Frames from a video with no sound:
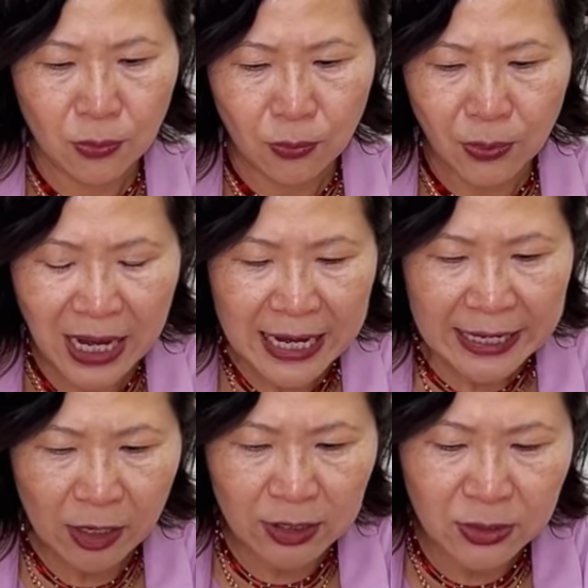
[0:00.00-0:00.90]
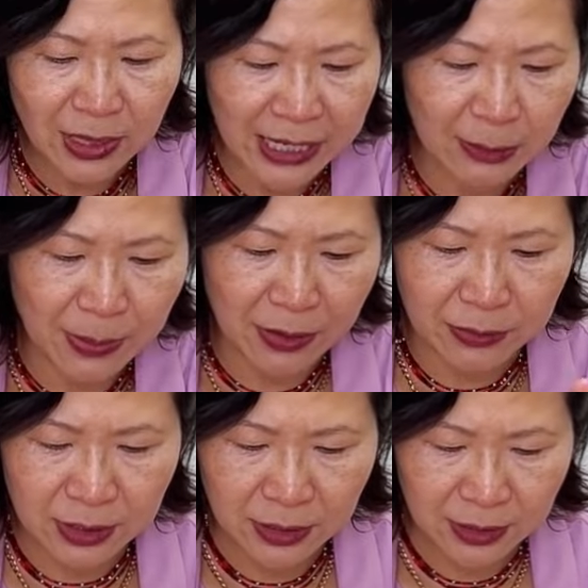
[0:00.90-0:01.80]
What I also like
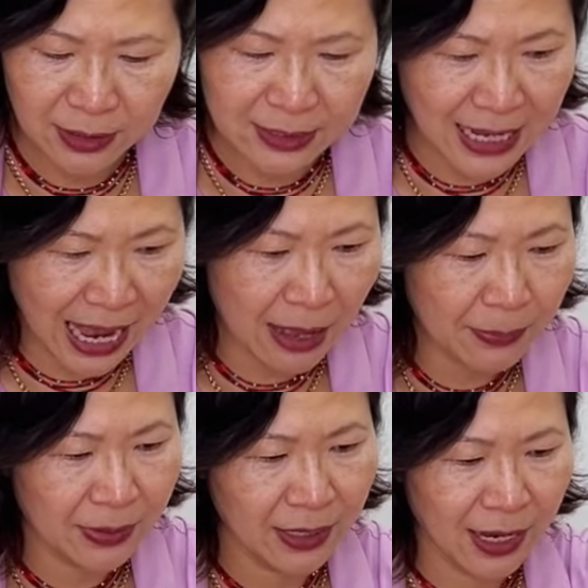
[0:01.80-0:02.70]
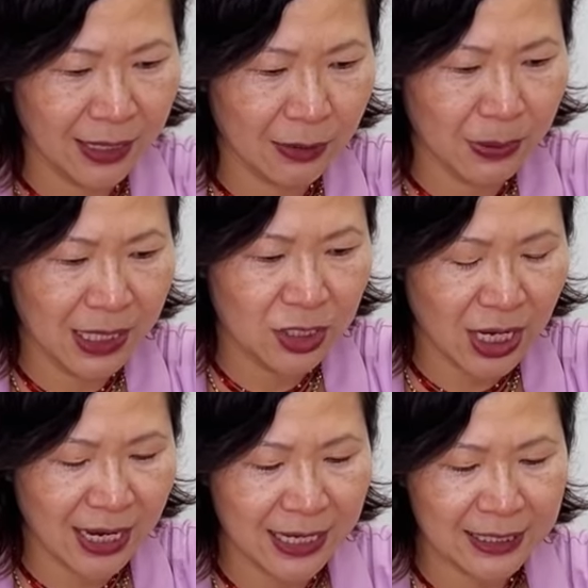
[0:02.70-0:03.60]
about the Zapp and the
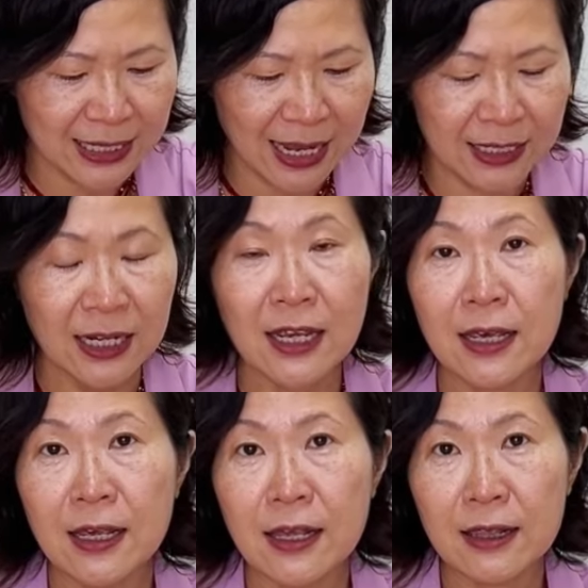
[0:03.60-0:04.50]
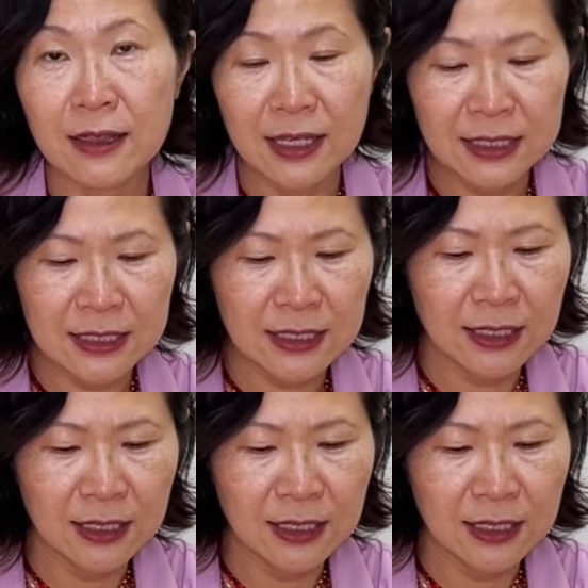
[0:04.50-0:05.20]
PJ is that this